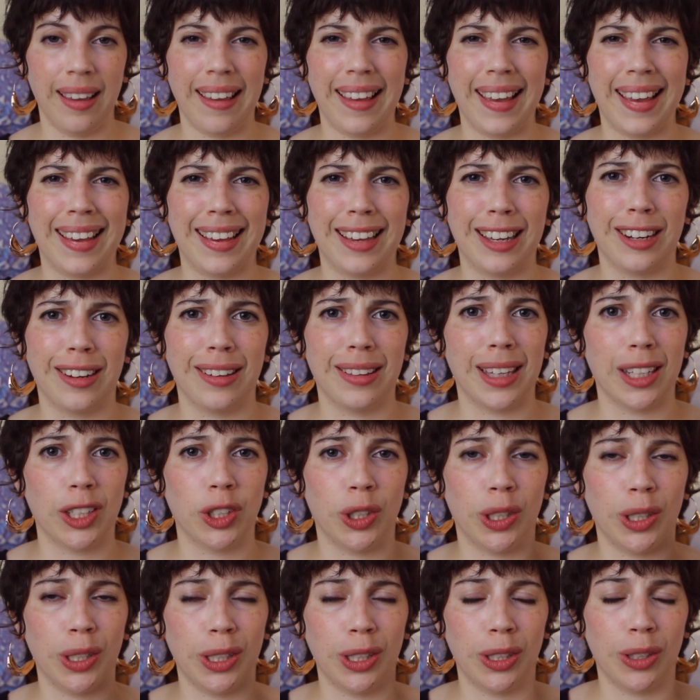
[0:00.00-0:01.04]
and that
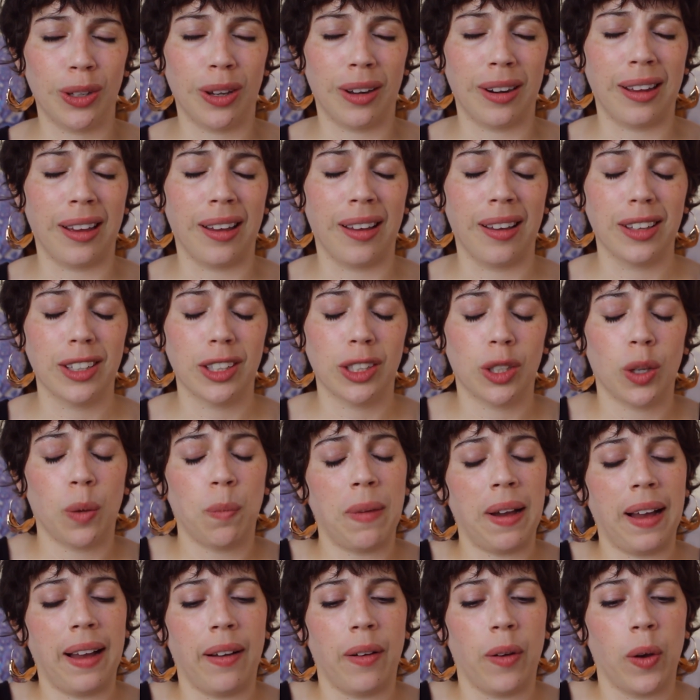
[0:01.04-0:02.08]
she's gonna
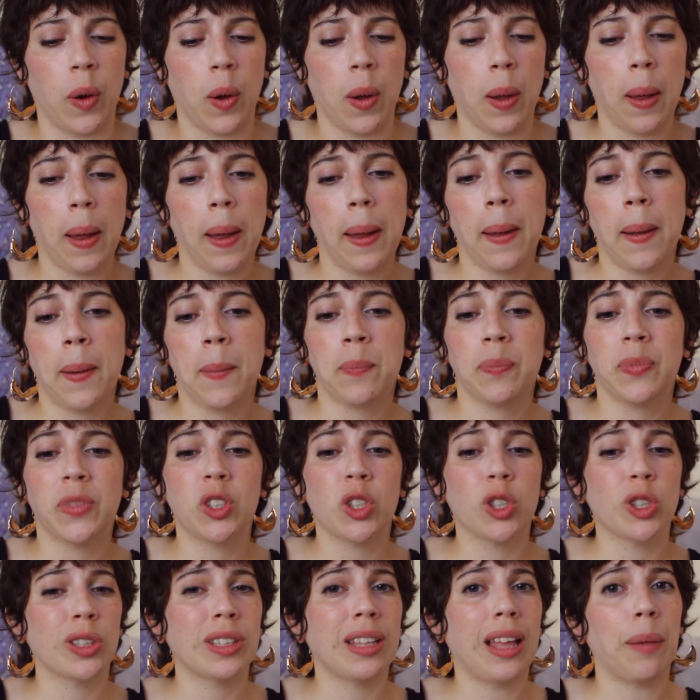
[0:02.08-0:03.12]
somehow
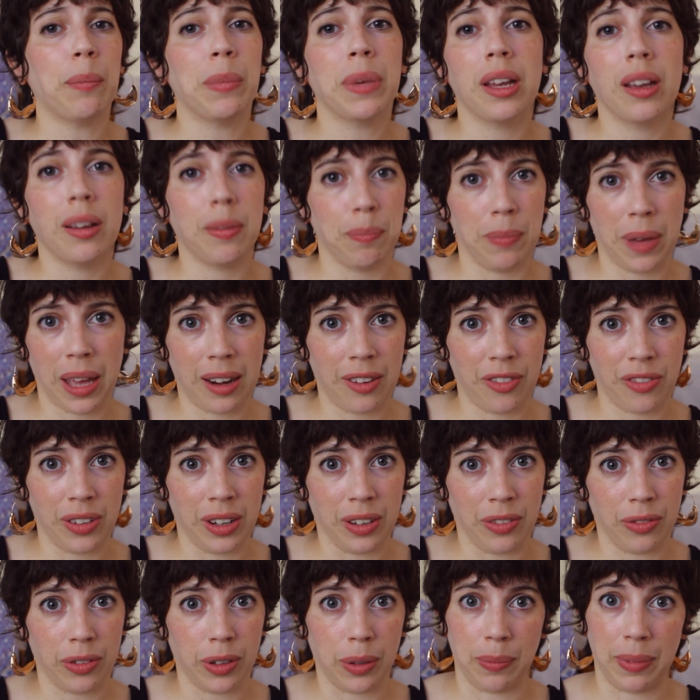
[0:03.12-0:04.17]
just not be
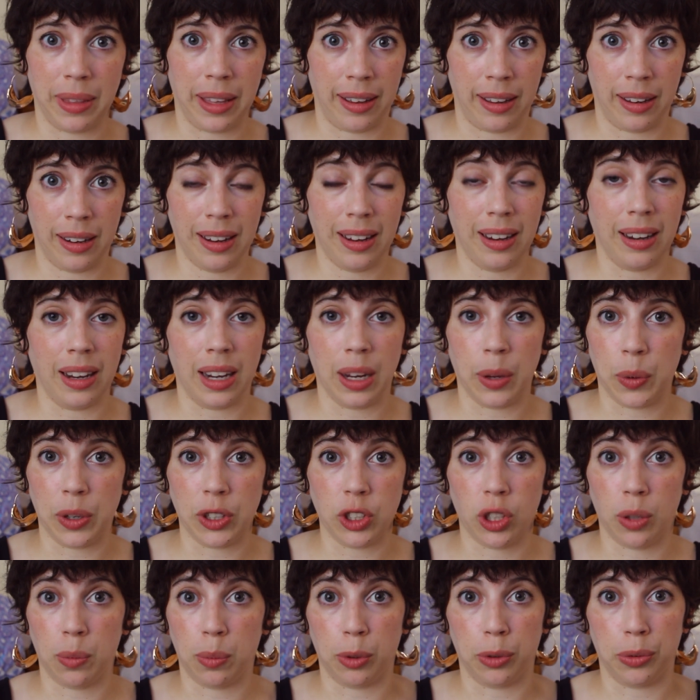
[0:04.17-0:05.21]
benefiting from that in any way,
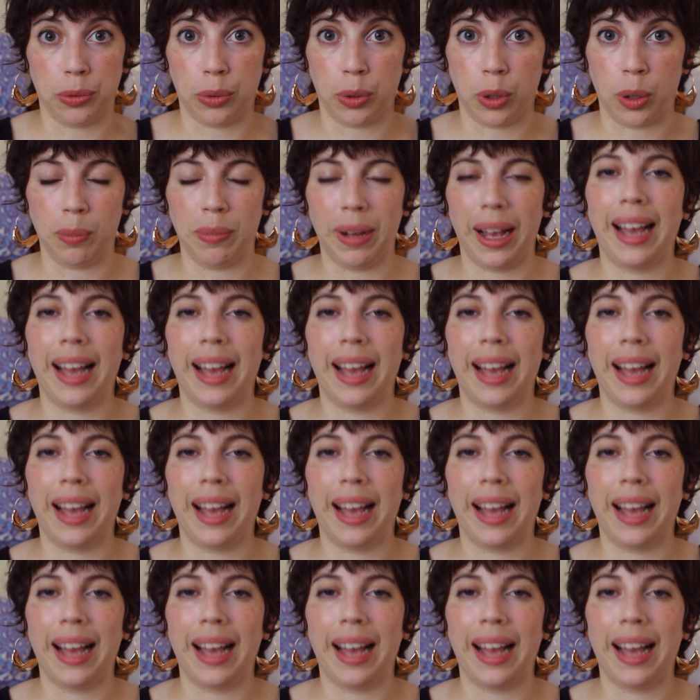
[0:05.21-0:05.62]
shape, or form.